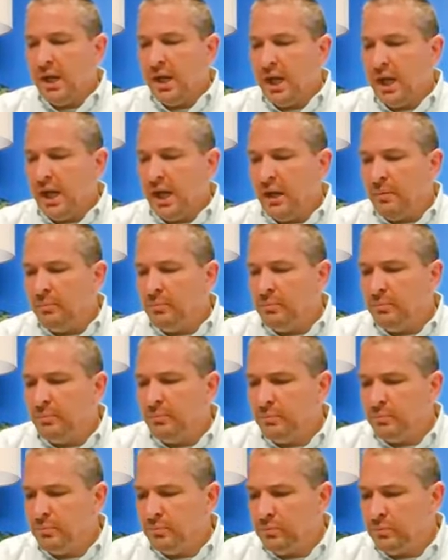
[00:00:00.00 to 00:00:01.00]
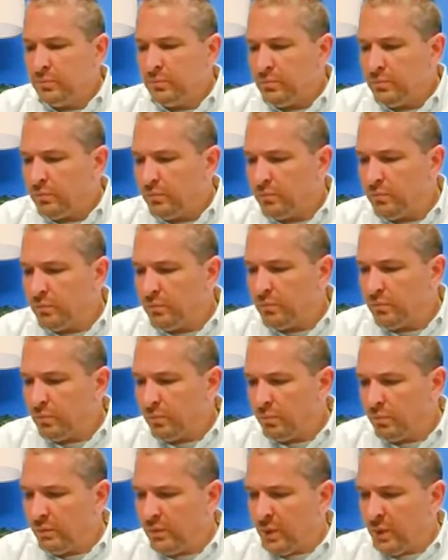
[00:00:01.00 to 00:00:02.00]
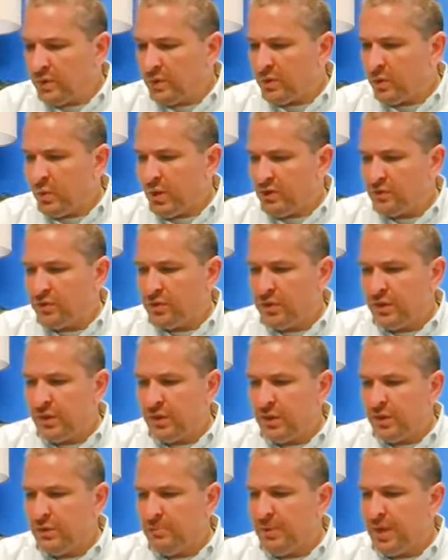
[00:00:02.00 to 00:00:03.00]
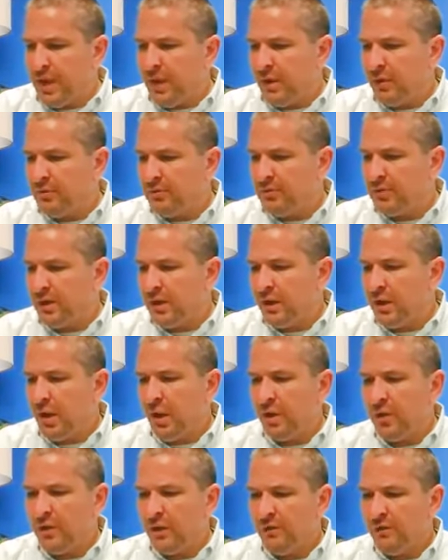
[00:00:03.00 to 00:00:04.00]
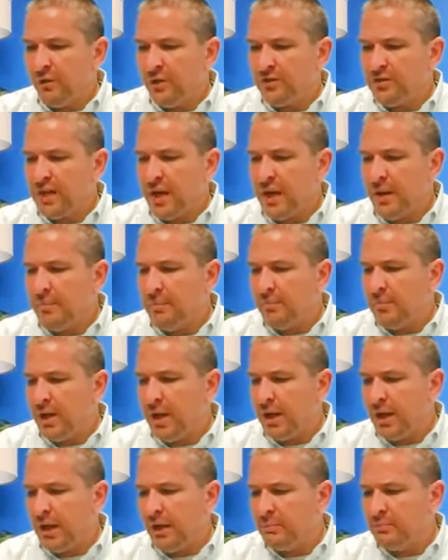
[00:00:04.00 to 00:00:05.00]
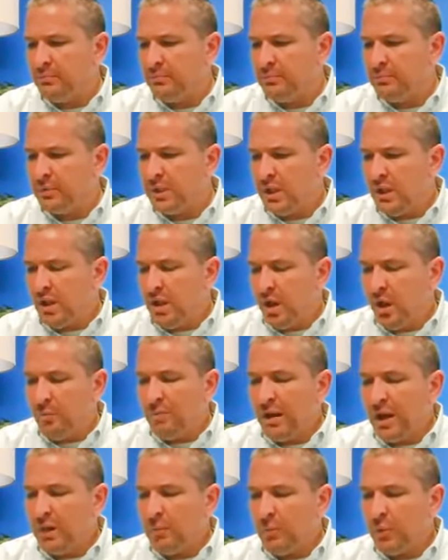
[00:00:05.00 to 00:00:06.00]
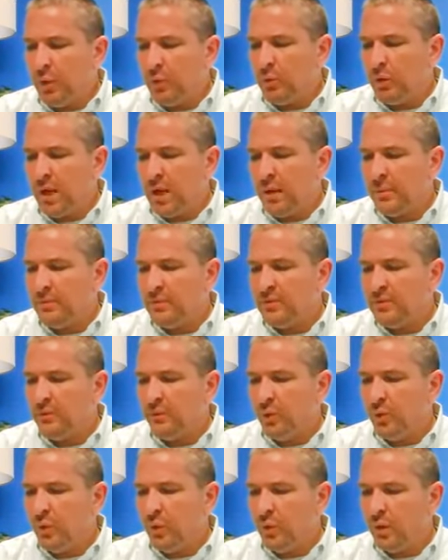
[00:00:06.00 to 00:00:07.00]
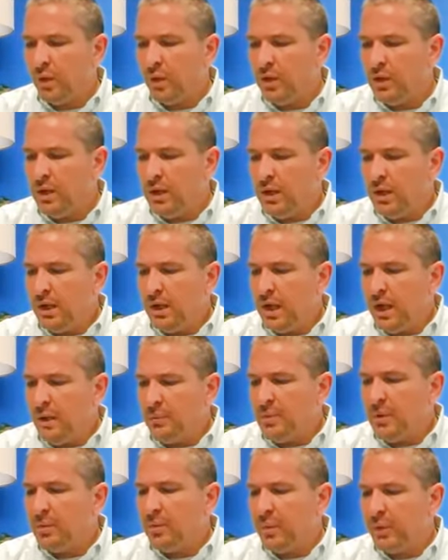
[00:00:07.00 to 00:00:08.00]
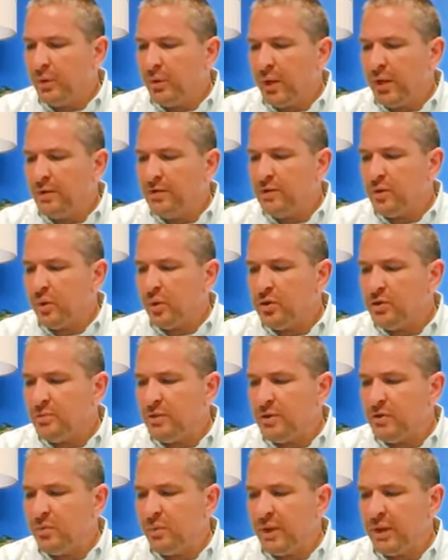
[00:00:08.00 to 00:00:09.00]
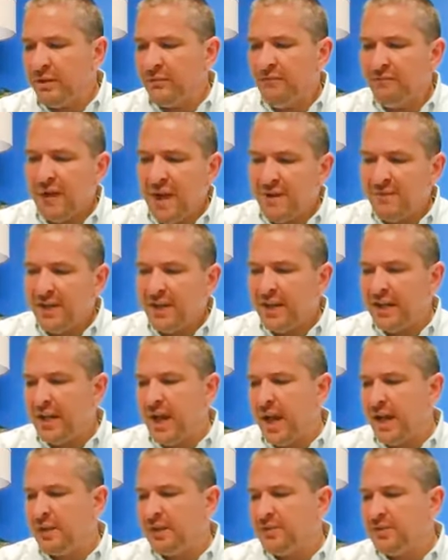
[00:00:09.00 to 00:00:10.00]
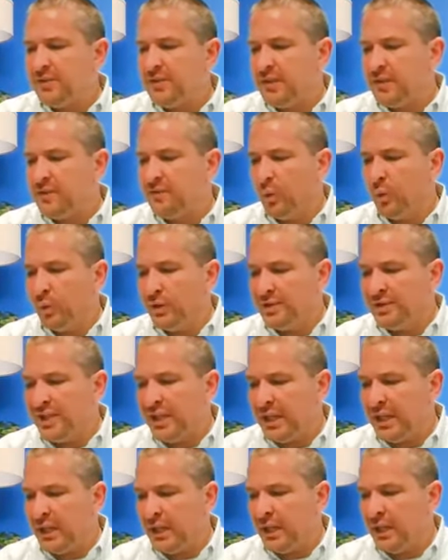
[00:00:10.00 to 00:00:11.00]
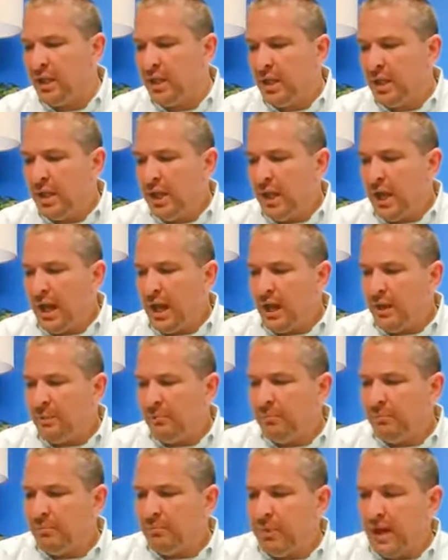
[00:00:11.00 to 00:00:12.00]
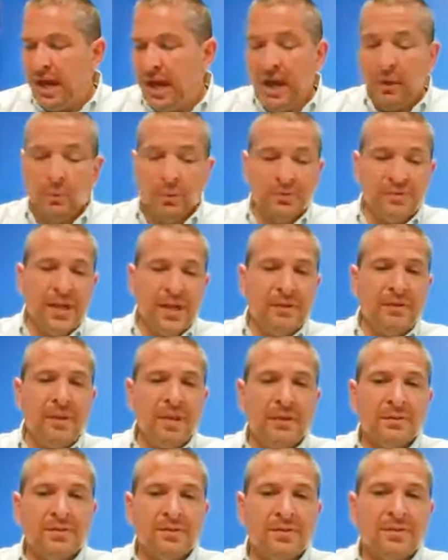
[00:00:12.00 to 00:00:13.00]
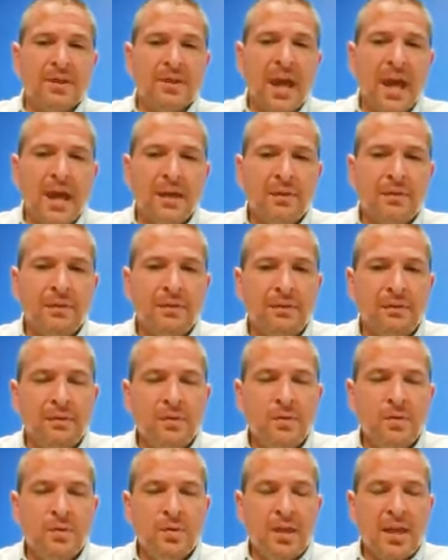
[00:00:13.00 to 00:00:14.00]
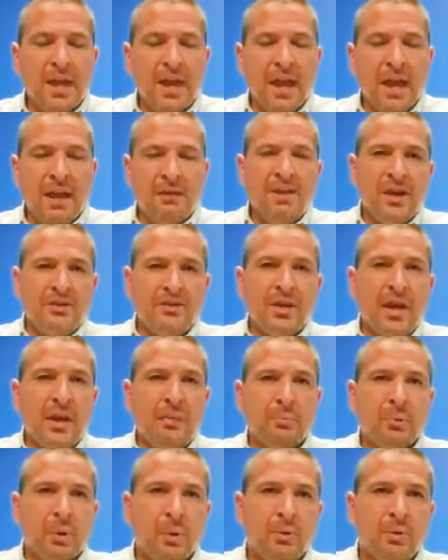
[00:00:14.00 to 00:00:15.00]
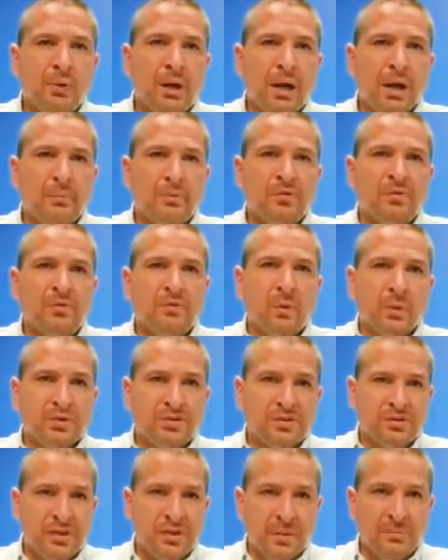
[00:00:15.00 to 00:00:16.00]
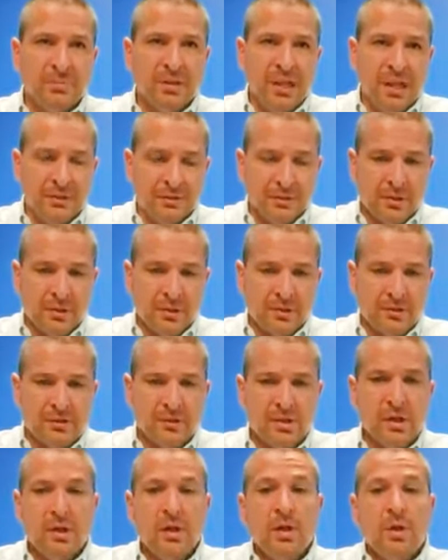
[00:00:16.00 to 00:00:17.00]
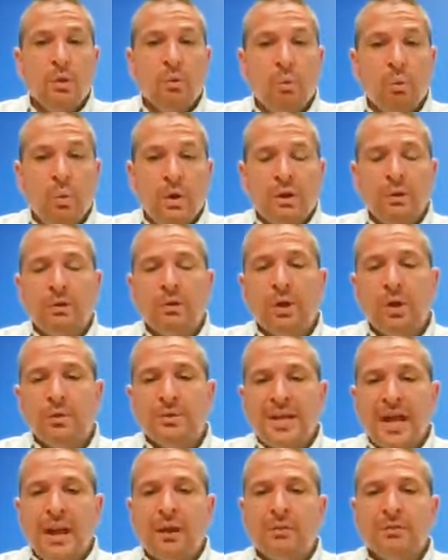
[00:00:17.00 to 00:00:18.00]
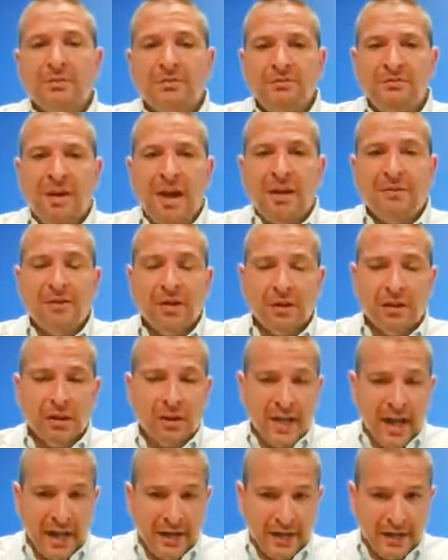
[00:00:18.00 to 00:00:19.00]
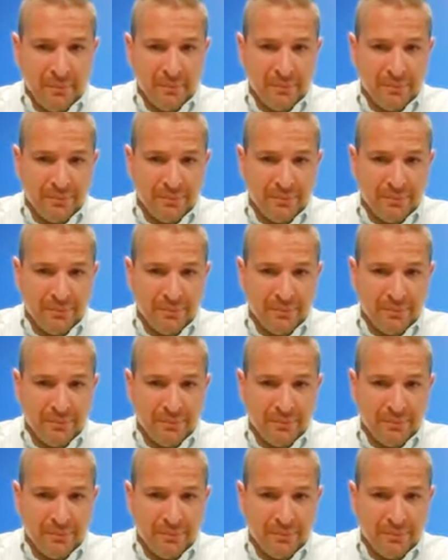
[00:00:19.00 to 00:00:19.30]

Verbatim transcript: Um, there was a question about, uh, are there first-time uh, homebuyer programs for uh, people with credit scores between five eighty-nine and six fourteen? Um, I will say this, that F H A programs for some lenders will go down to five hundred eighty.